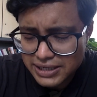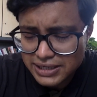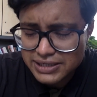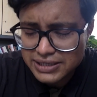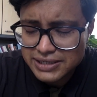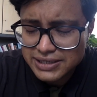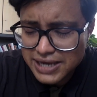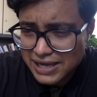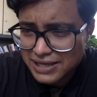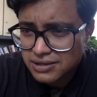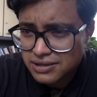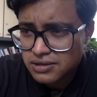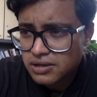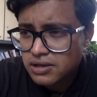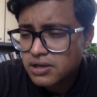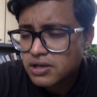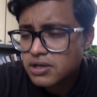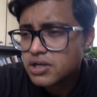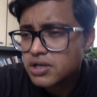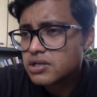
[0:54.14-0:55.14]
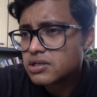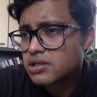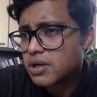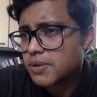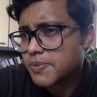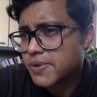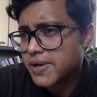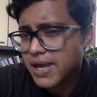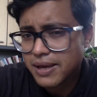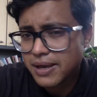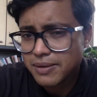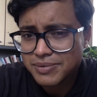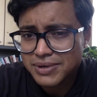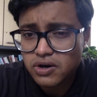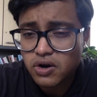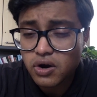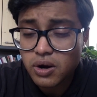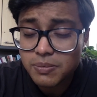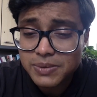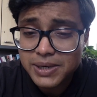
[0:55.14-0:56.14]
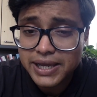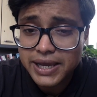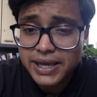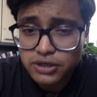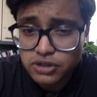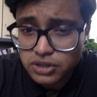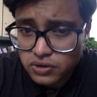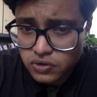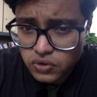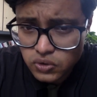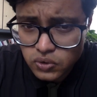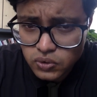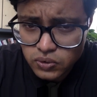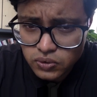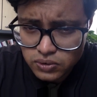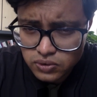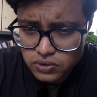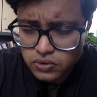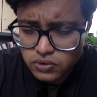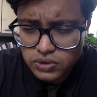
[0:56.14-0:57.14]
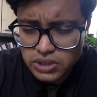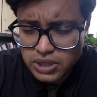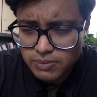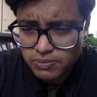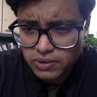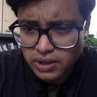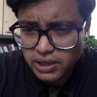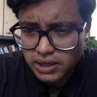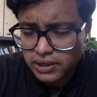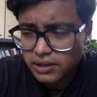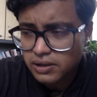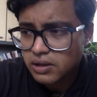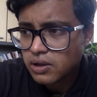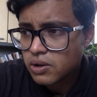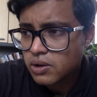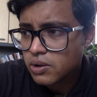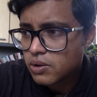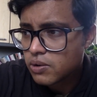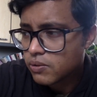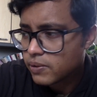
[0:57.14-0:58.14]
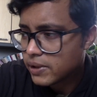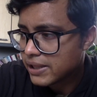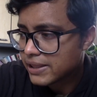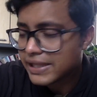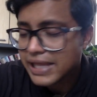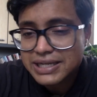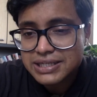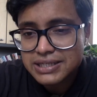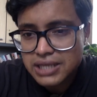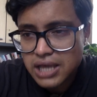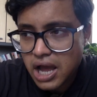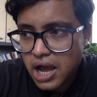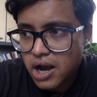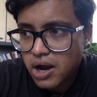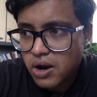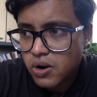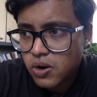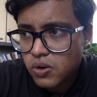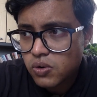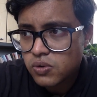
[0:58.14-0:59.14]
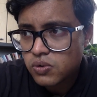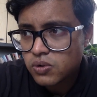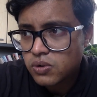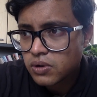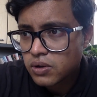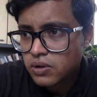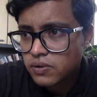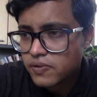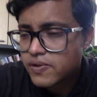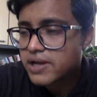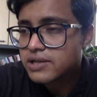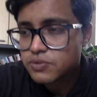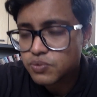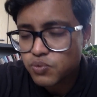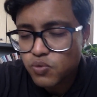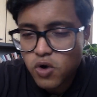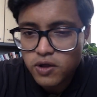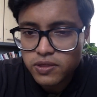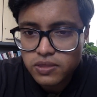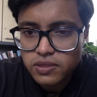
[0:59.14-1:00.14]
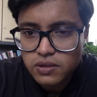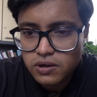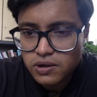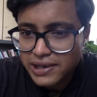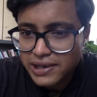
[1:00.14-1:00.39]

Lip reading: it as someone having obligation to do something. Well, that's what the